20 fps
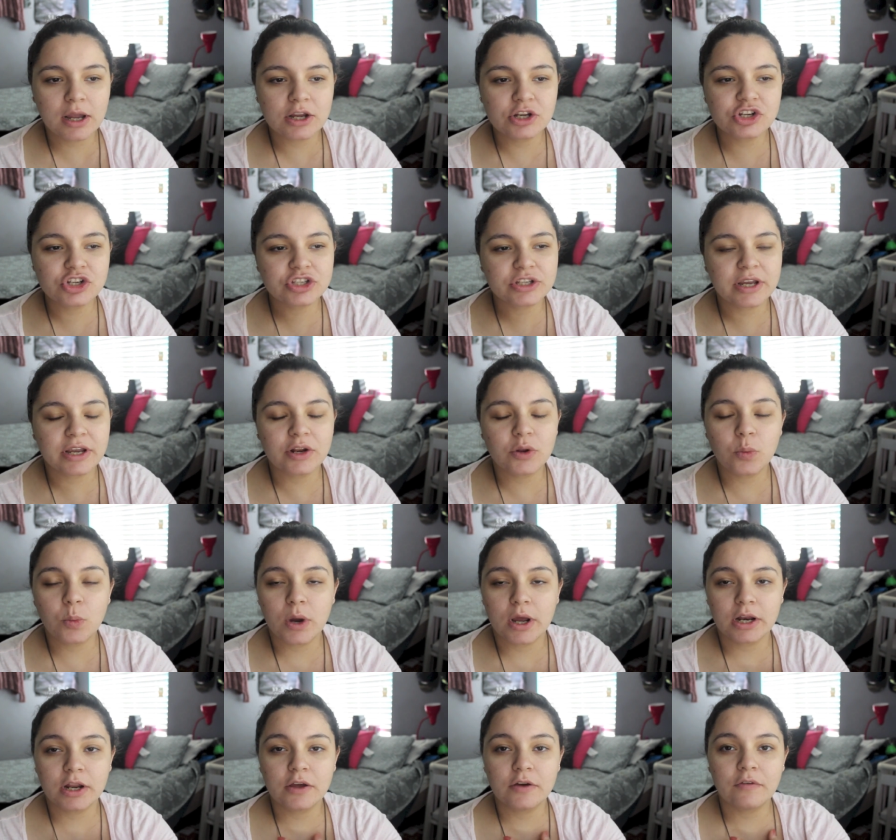I just kind of
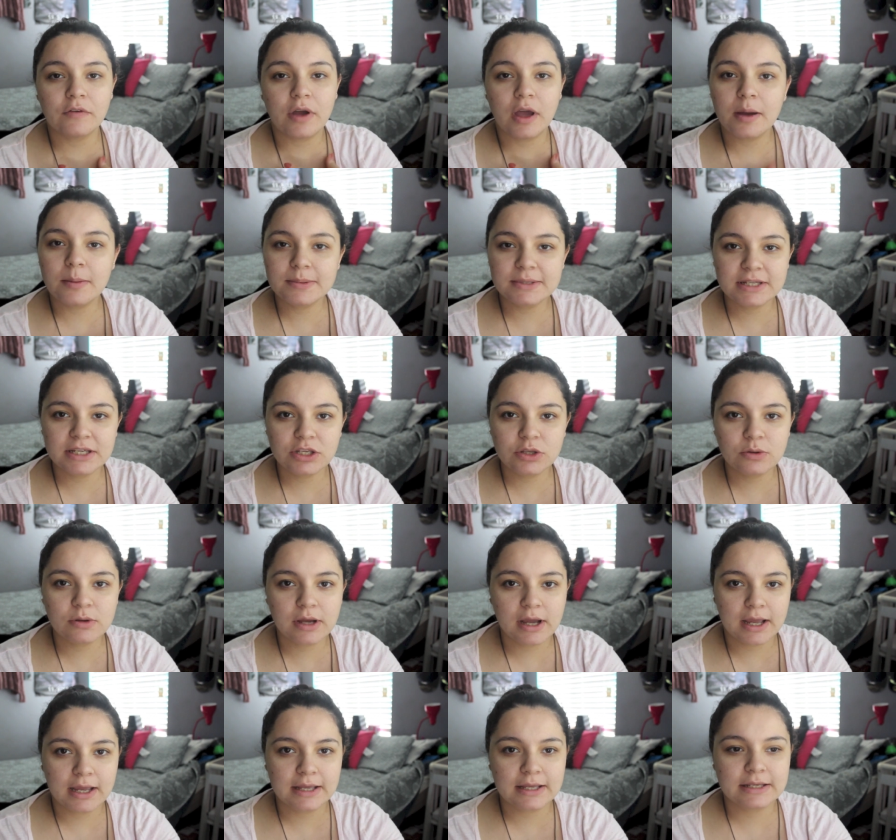want to update you
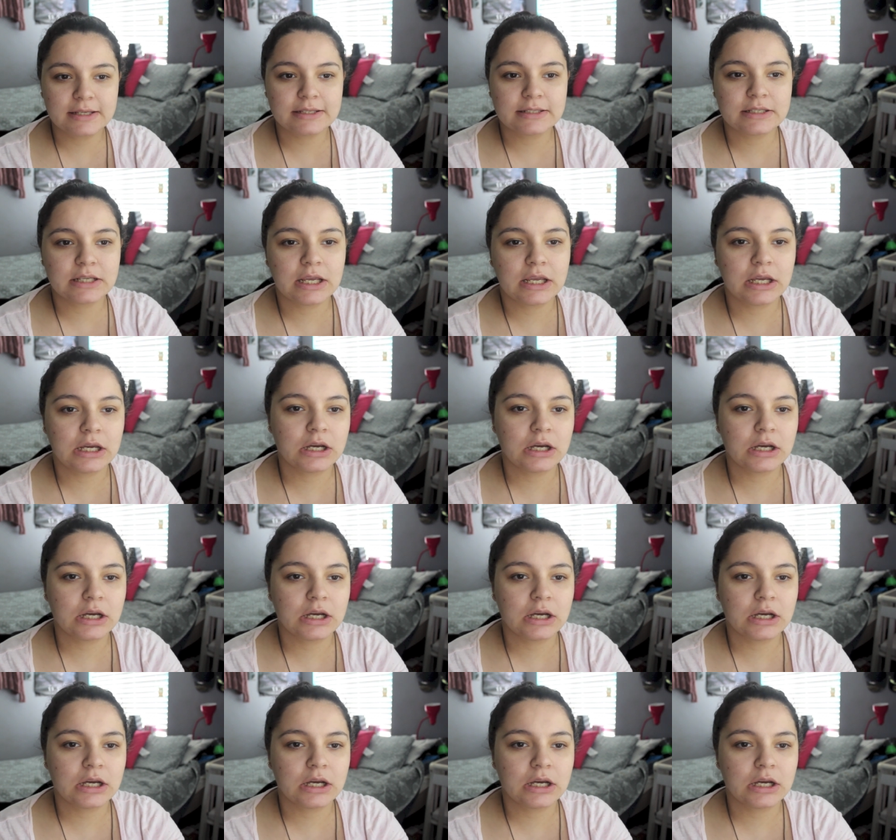guys